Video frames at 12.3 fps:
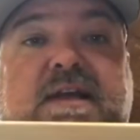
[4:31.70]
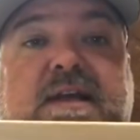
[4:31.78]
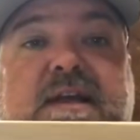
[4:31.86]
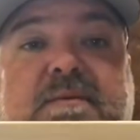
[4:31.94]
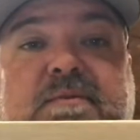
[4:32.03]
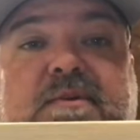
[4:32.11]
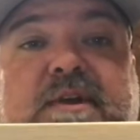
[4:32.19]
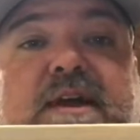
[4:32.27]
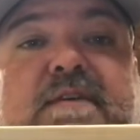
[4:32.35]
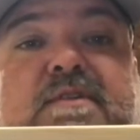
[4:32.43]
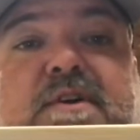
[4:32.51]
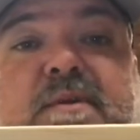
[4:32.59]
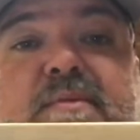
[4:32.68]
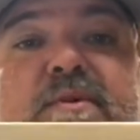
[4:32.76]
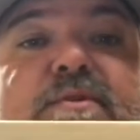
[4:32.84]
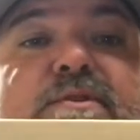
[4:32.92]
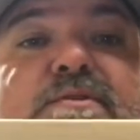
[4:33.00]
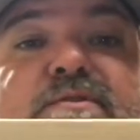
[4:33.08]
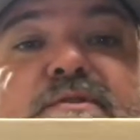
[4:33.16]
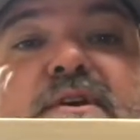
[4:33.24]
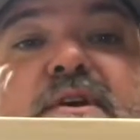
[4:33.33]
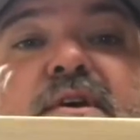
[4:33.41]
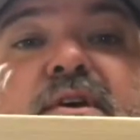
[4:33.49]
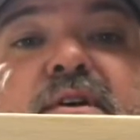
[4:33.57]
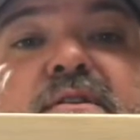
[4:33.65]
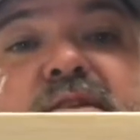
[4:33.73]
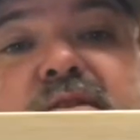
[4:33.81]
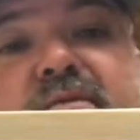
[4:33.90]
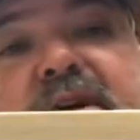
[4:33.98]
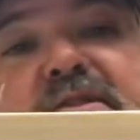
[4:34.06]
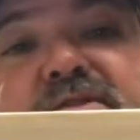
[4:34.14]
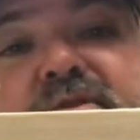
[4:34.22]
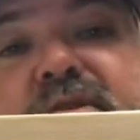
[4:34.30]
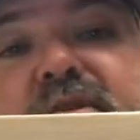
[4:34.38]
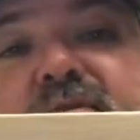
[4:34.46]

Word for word: and I'm gonna have cup holders. So I'll show you